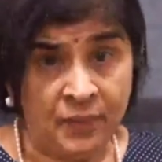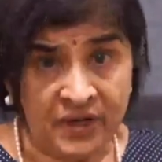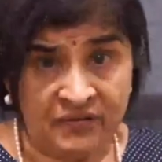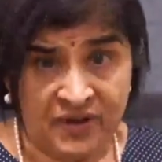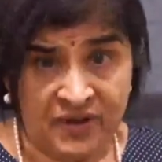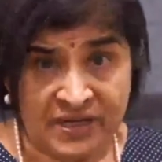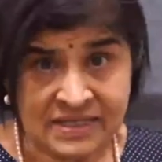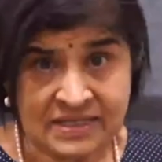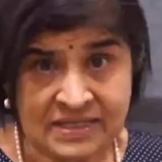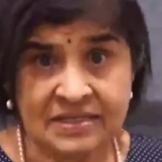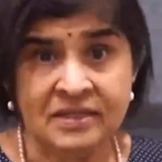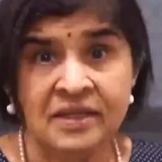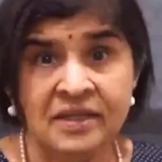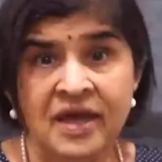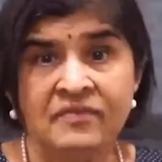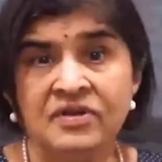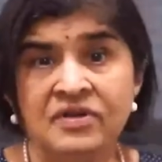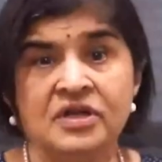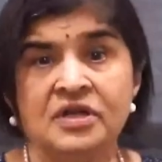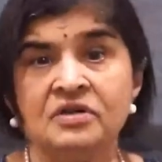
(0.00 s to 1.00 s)
But if I still
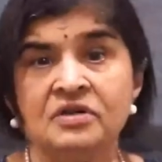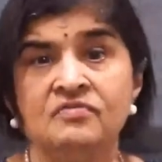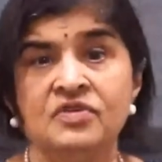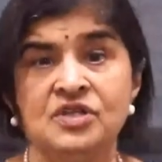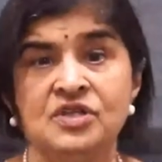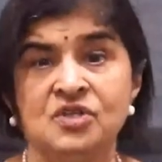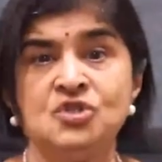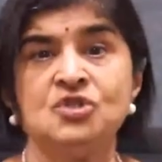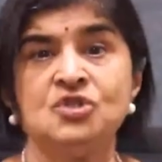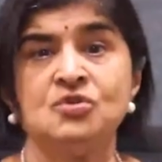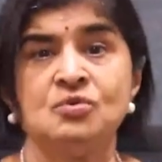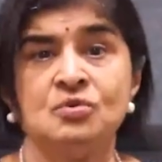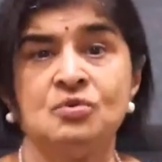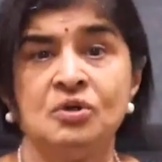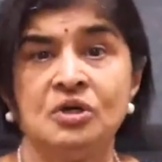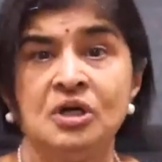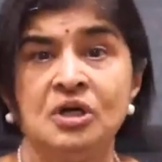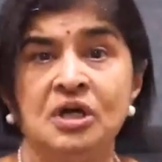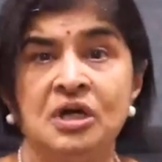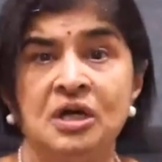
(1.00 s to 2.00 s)
haven't convinced you
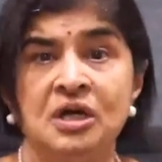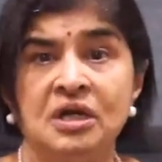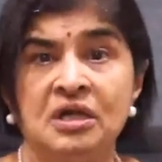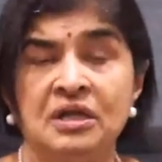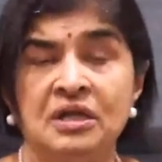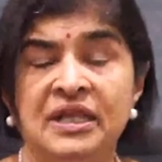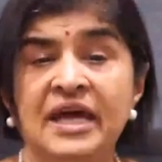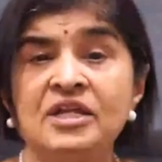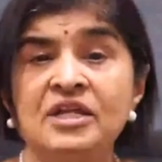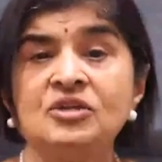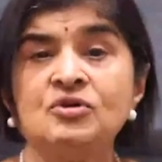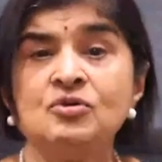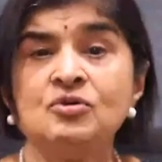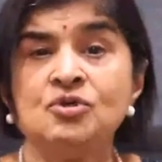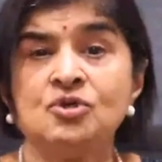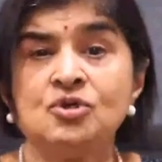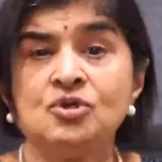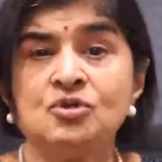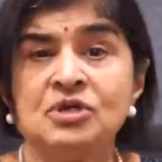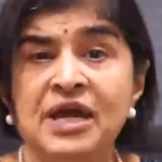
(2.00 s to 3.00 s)
that
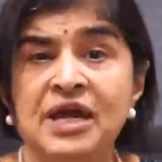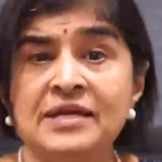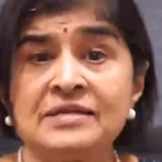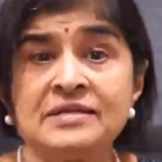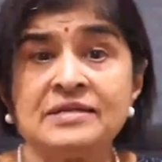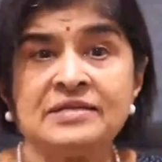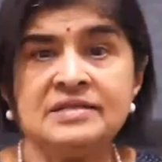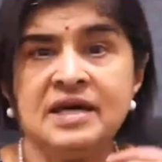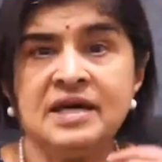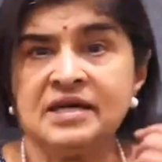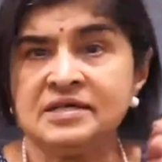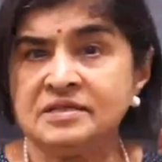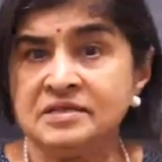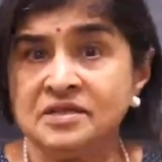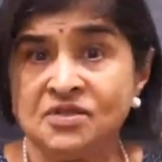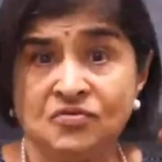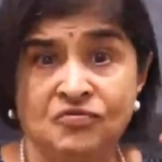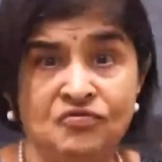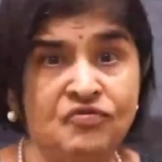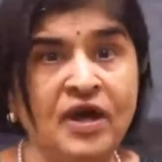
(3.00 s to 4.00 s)
you should exercise
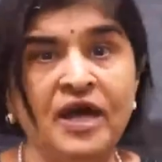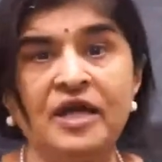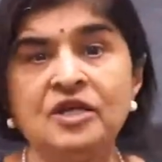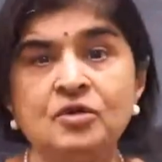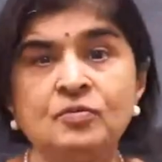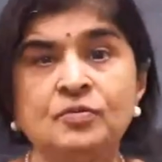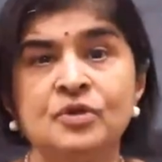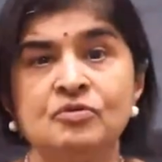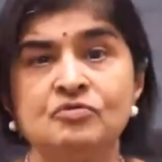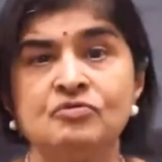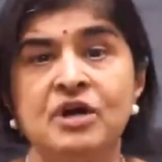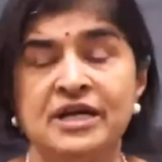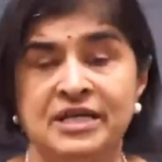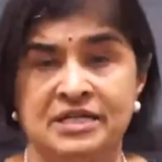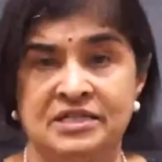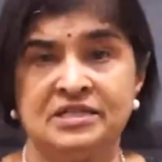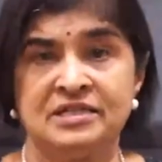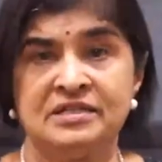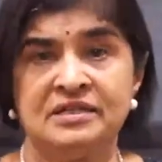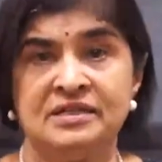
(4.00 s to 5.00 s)
this valuable
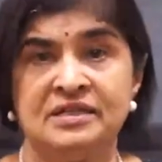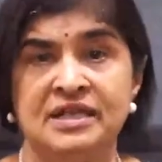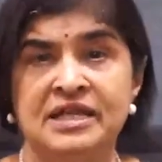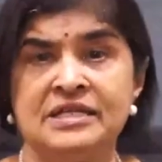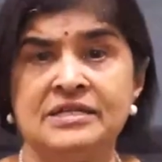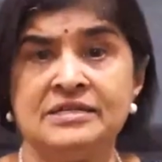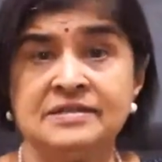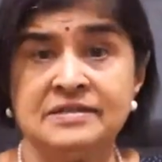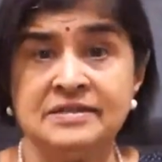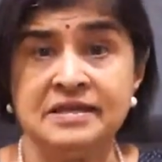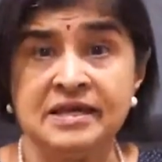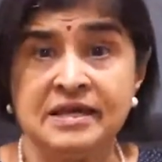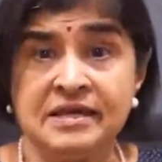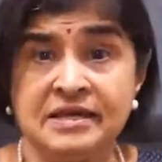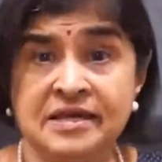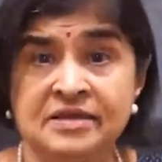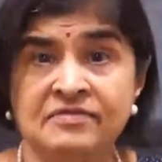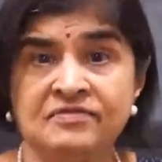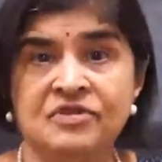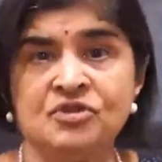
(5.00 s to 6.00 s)
right that is
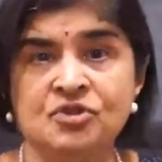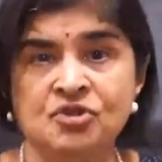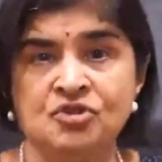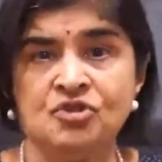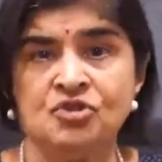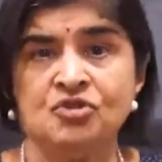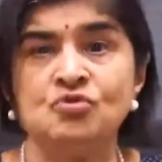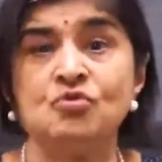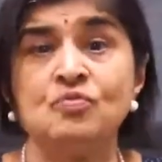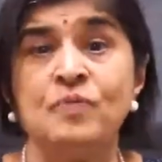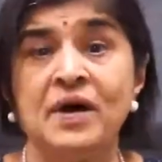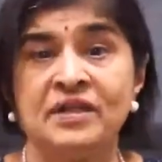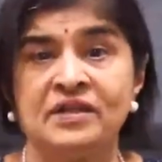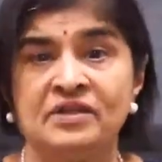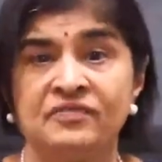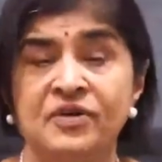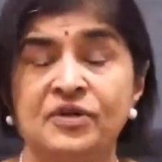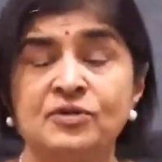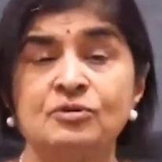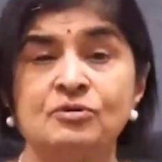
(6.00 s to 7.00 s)
given to you by
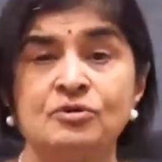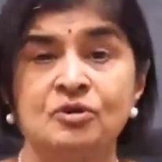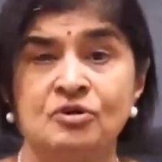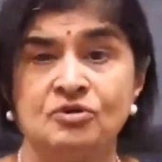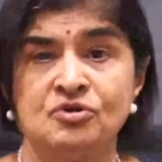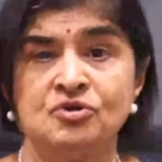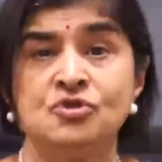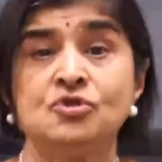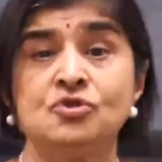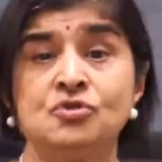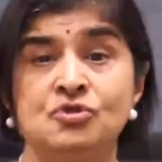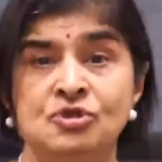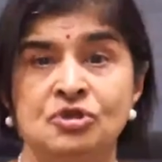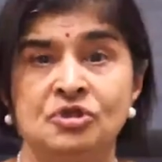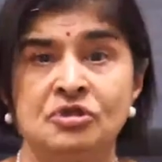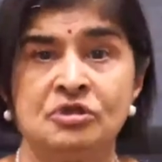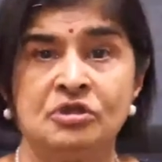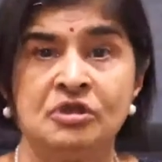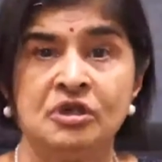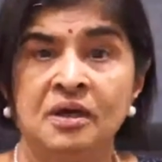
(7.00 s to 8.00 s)
the Federal
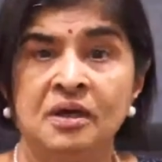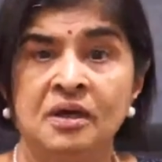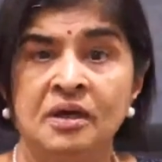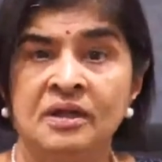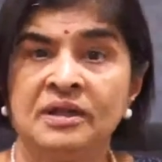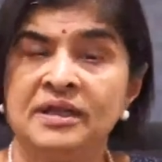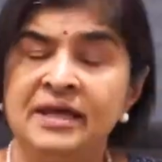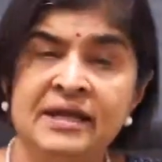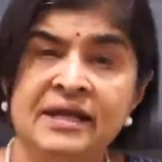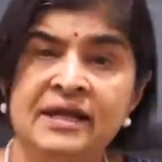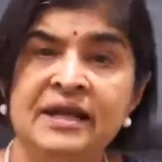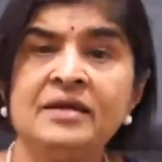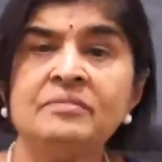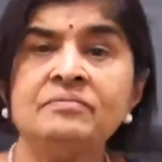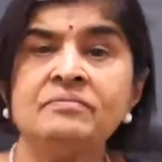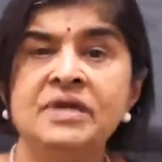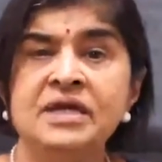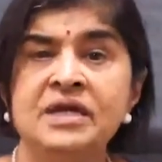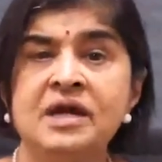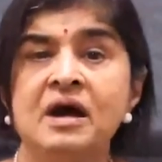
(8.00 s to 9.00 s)
Constitution, then
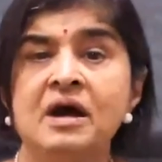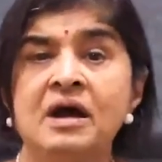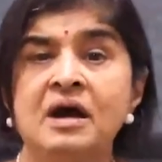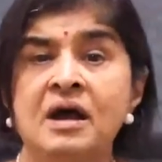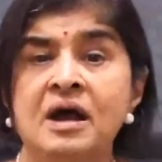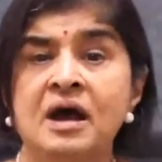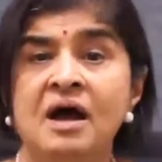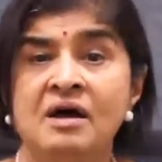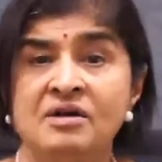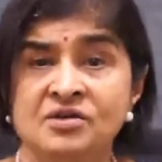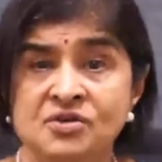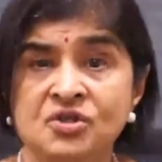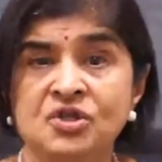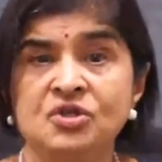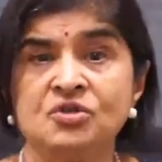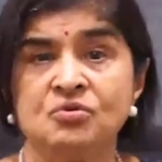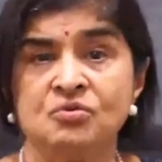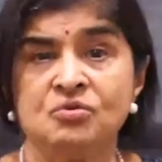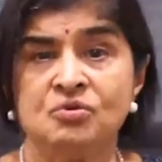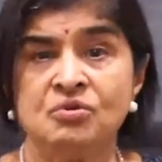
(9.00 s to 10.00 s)
let me
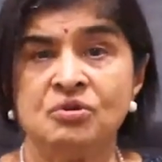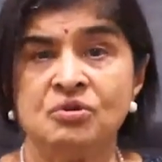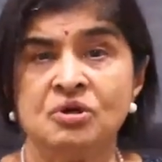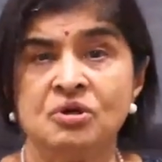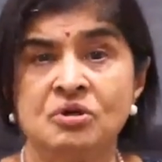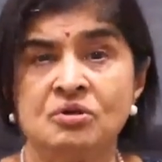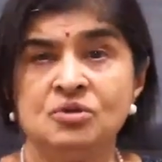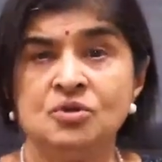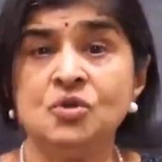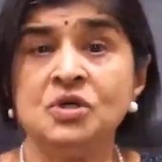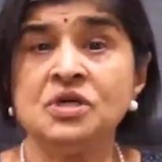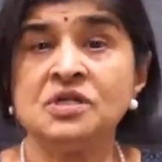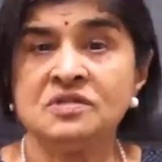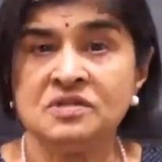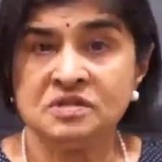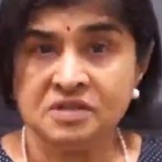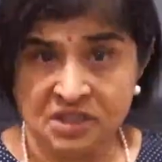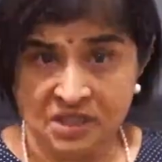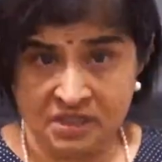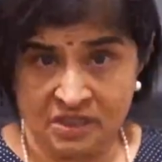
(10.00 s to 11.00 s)
ask you to
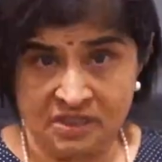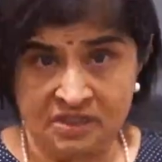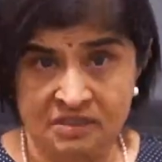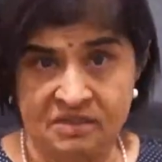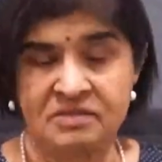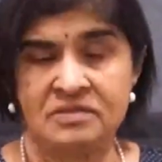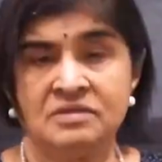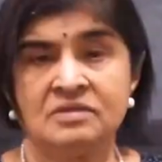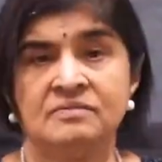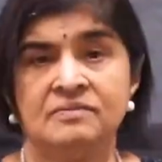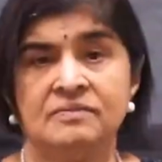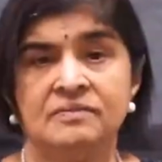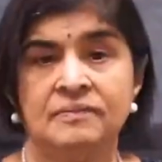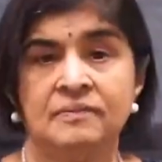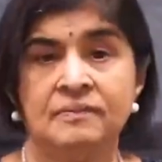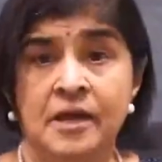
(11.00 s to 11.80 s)
consider this.